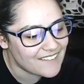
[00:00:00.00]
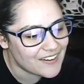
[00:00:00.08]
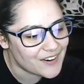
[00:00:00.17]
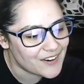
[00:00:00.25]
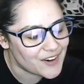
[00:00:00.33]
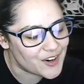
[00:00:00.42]

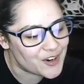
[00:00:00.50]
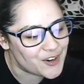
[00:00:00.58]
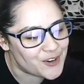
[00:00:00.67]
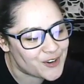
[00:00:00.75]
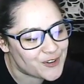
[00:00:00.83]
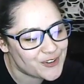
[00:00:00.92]

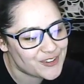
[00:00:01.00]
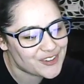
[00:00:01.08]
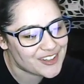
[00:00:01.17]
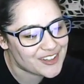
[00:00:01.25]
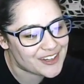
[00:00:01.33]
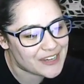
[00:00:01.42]
Oh,
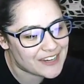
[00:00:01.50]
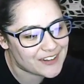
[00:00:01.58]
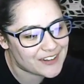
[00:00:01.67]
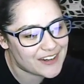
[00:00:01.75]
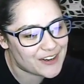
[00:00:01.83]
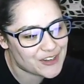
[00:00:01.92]
yeah, I had a
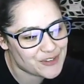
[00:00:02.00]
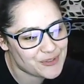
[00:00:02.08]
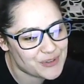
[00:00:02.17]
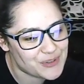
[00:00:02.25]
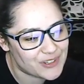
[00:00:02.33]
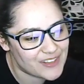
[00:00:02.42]
character
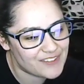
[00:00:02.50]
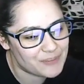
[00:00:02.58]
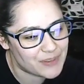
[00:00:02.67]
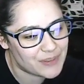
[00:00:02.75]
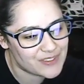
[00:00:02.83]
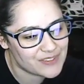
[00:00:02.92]
ruin 11
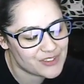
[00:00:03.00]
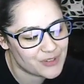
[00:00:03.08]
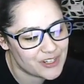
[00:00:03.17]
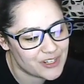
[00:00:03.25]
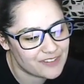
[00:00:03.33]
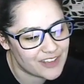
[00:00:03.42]
months of story
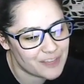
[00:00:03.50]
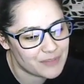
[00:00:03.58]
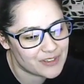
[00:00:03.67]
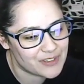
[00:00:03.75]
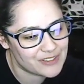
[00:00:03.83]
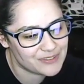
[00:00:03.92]

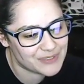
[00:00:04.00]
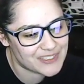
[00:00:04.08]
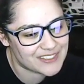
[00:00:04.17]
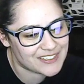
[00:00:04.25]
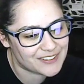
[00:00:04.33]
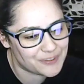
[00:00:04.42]
development to a
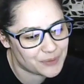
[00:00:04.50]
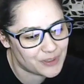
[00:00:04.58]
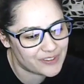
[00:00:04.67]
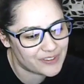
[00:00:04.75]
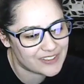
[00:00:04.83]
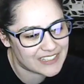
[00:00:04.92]
single roll
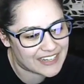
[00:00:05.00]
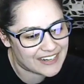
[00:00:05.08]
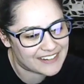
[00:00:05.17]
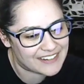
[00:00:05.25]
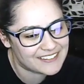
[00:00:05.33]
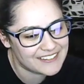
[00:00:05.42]
of the
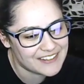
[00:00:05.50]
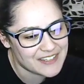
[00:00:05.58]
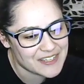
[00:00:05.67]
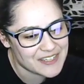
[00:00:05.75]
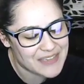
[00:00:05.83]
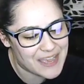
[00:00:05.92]
die.
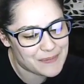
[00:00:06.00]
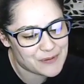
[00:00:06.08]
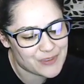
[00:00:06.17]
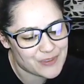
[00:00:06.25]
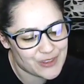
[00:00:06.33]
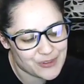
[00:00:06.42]
Happened
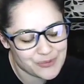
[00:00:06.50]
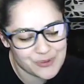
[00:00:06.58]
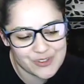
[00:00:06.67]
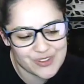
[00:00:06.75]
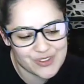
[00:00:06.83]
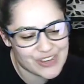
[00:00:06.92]
within the
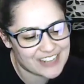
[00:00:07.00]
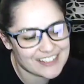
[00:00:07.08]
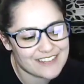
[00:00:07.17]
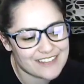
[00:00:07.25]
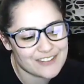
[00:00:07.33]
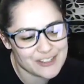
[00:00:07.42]
rules, so you had to
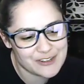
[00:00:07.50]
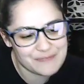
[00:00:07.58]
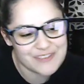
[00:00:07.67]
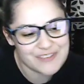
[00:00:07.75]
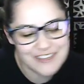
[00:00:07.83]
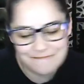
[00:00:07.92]
give it to him?
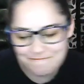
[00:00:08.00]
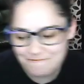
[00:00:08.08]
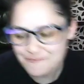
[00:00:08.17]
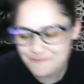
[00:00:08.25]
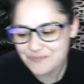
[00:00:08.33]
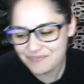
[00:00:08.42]
Yep.
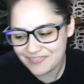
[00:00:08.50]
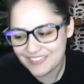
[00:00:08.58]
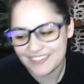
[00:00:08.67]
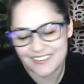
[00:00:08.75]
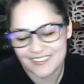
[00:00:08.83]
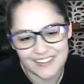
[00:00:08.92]

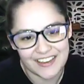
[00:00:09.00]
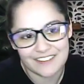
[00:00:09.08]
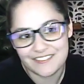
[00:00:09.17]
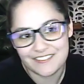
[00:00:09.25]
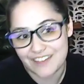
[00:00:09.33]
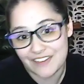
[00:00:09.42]
Yeah,
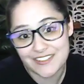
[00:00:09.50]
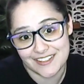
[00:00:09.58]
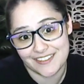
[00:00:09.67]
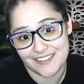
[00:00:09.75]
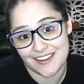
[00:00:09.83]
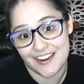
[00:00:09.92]
I've
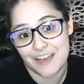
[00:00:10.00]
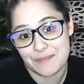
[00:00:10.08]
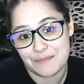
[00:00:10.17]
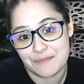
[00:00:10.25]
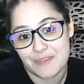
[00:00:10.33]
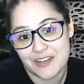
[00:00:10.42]
seen that
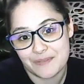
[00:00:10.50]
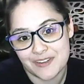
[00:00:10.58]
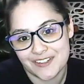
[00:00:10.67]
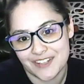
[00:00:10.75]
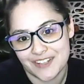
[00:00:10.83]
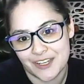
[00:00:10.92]
happen many, many
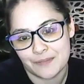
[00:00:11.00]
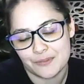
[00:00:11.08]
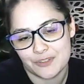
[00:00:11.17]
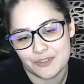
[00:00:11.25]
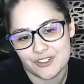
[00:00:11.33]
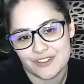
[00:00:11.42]
times,
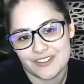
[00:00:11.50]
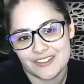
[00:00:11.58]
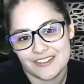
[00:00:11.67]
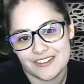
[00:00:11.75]
which is...